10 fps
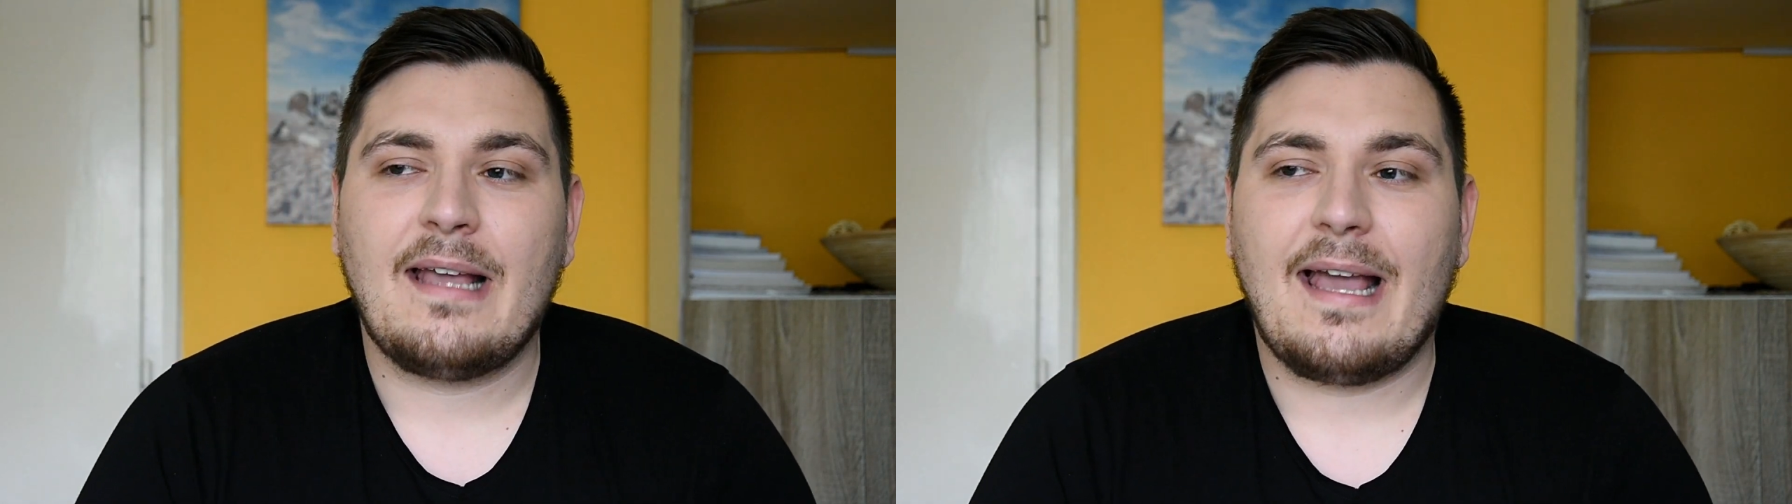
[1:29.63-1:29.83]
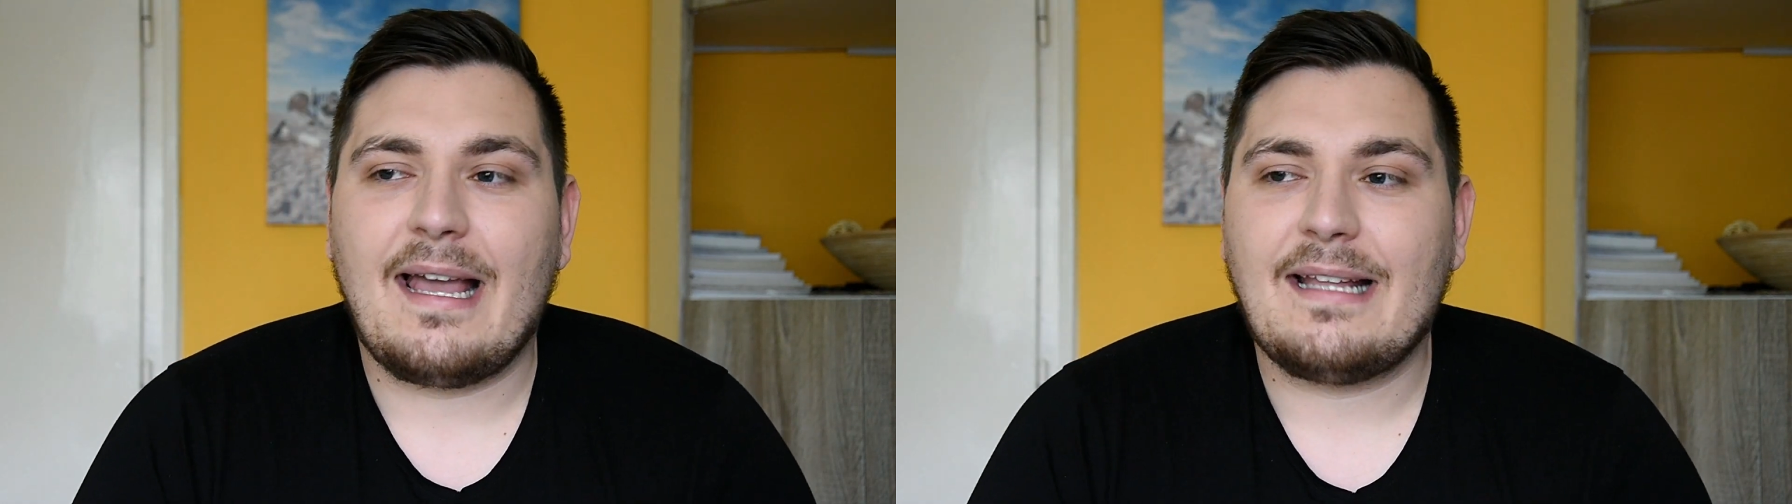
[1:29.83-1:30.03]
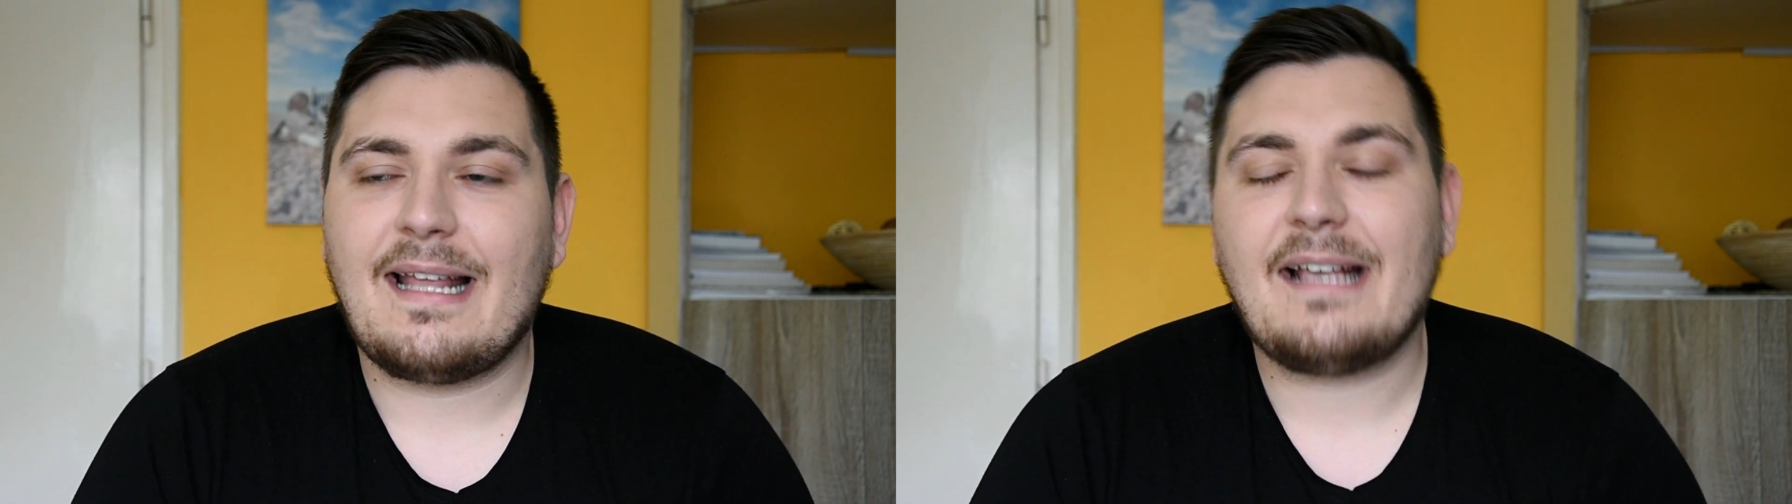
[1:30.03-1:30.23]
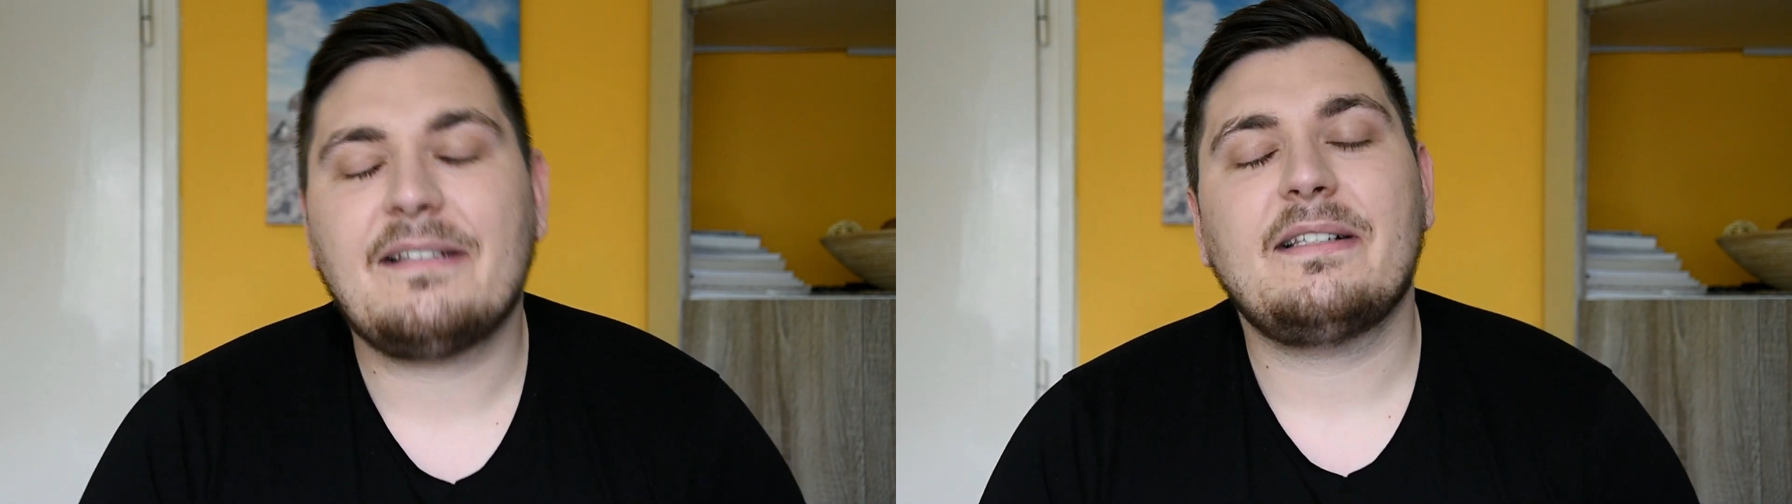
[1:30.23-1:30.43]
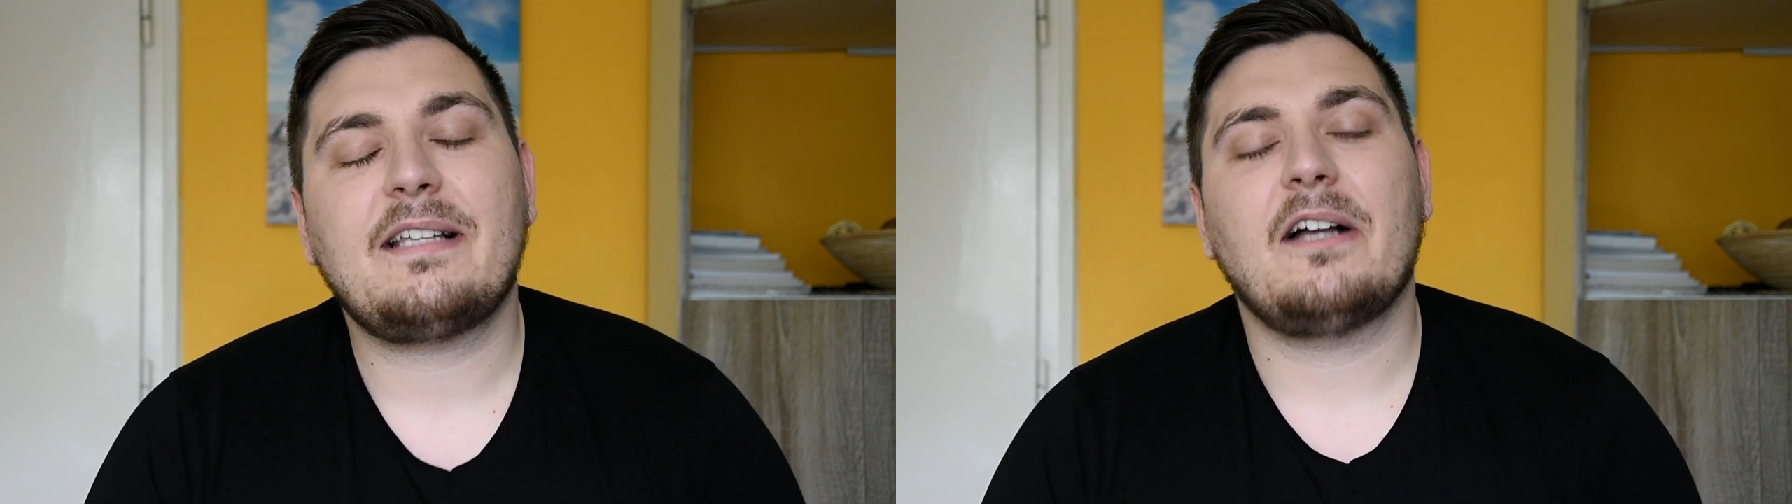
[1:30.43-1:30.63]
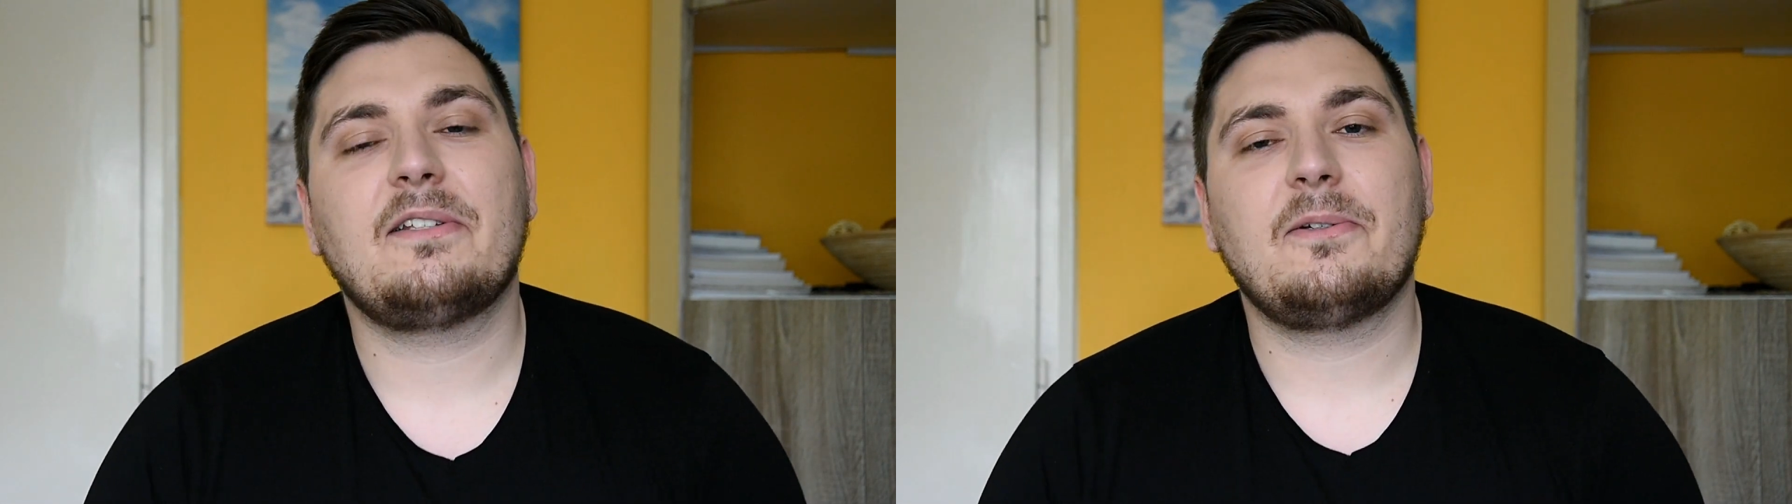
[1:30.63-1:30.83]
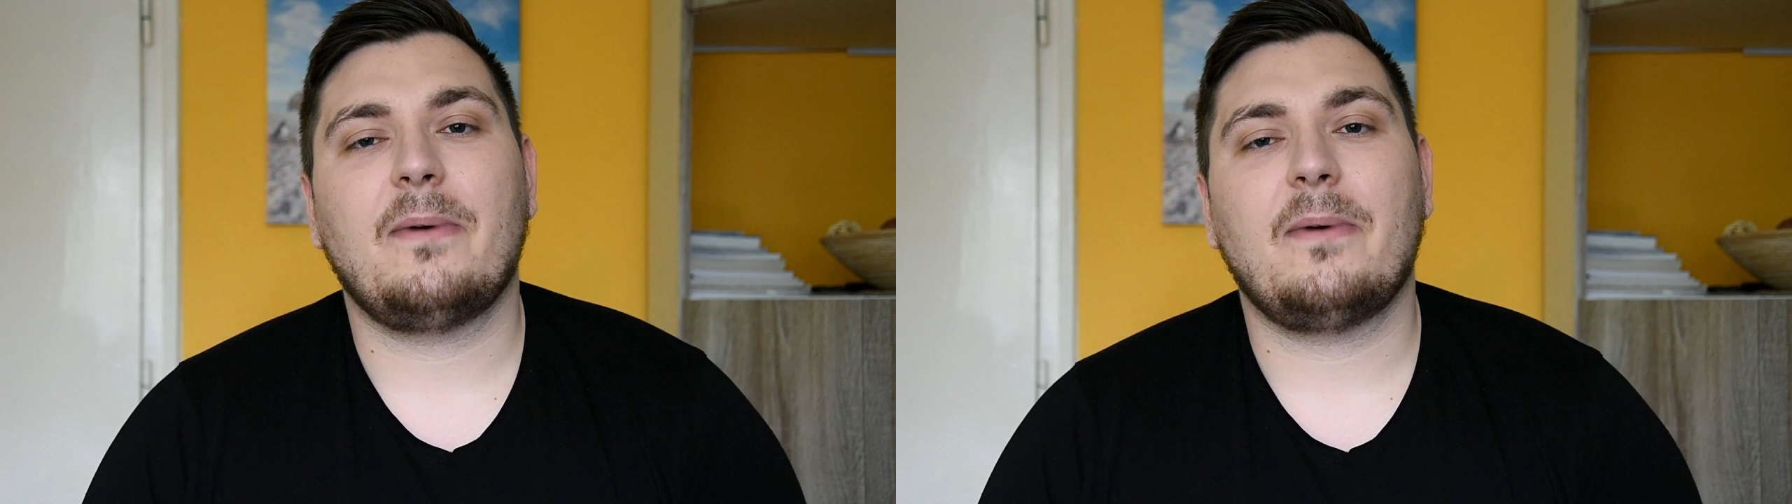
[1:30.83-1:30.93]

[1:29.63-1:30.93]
And as its title